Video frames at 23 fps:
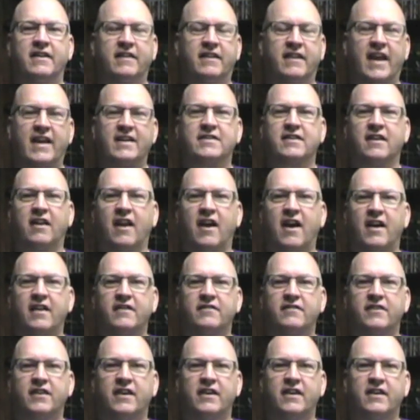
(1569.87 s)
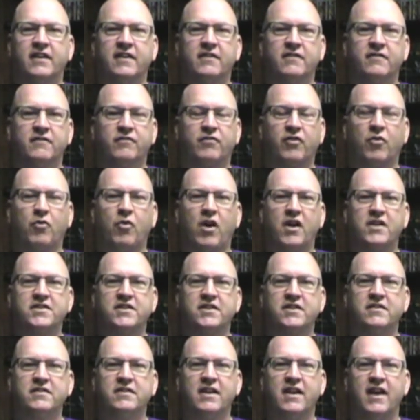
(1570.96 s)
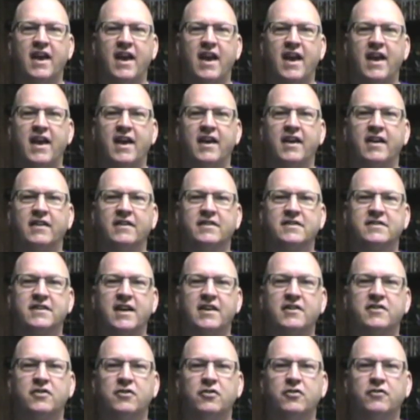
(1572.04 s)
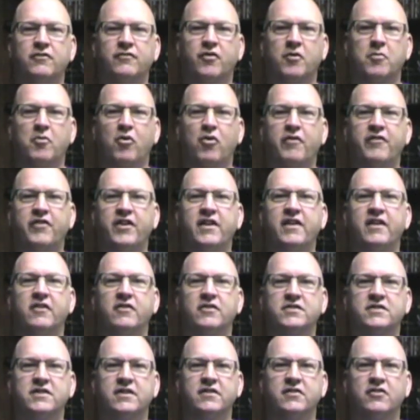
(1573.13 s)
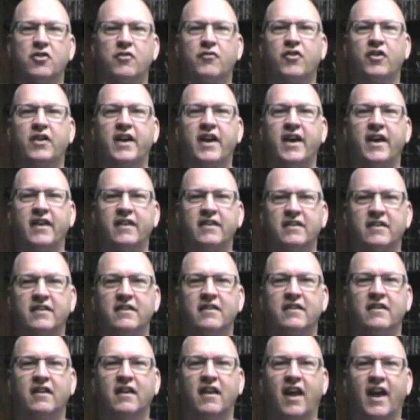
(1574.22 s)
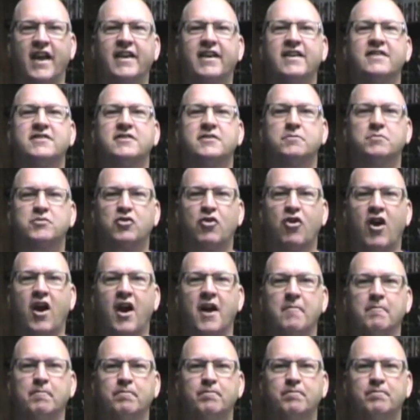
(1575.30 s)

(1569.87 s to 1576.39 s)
Thanks a lot uh, for watching and stay tuned for more videos. Don't forget, like and subscribe.